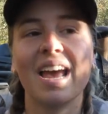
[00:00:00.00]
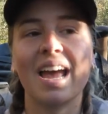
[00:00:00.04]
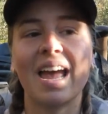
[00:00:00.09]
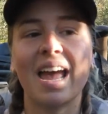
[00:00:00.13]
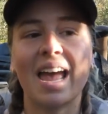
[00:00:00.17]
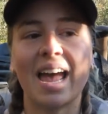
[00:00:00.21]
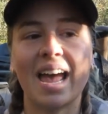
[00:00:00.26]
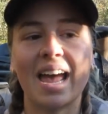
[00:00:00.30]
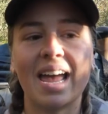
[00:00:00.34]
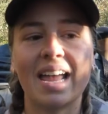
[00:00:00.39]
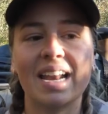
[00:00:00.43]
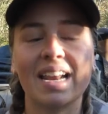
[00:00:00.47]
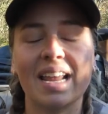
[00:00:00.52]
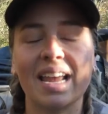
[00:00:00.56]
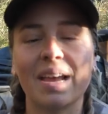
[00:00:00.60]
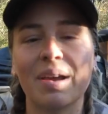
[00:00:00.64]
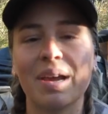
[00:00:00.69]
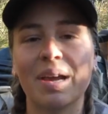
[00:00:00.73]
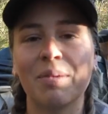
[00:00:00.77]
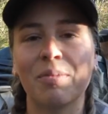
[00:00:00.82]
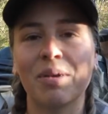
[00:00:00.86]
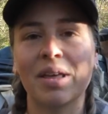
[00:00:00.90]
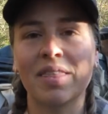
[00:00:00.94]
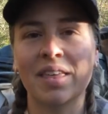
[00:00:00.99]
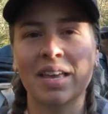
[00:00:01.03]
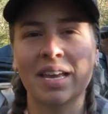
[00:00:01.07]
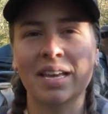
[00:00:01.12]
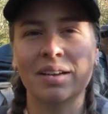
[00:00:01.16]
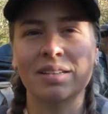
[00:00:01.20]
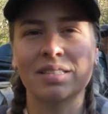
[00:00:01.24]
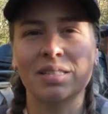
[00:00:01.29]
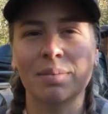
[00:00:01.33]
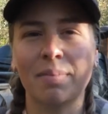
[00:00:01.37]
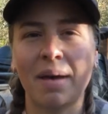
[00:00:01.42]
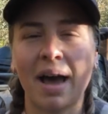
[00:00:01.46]
and we think
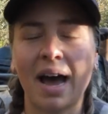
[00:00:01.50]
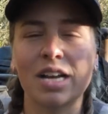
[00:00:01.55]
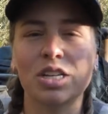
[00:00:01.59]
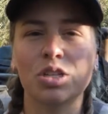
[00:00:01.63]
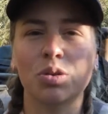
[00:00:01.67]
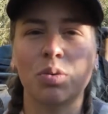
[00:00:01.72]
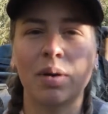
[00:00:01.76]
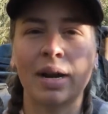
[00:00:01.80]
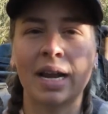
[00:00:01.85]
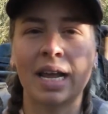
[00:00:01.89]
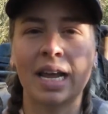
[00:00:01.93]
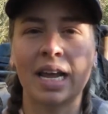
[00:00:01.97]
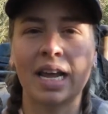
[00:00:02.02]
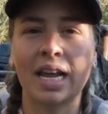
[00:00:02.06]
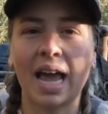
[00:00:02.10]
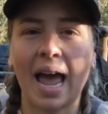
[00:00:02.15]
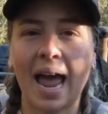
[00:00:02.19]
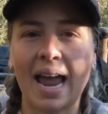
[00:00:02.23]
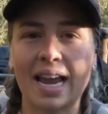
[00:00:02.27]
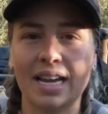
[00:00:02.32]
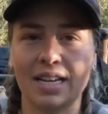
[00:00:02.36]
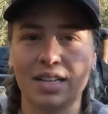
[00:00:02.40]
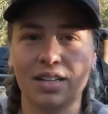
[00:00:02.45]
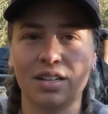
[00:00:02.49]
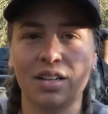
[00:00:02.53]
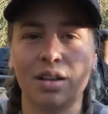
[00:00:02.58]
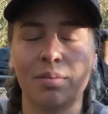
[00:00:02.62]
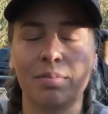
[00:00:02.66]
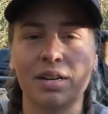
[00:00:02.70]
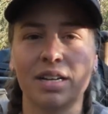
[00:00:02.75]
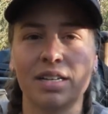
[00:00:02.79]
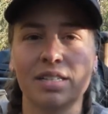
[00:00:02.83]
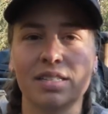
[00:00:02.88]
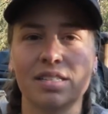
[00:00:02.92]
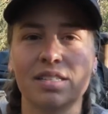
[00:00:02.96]
it's about 28
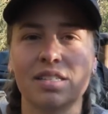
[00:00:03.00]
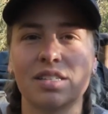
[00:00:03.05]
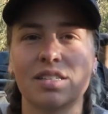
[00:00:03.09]
kilometres.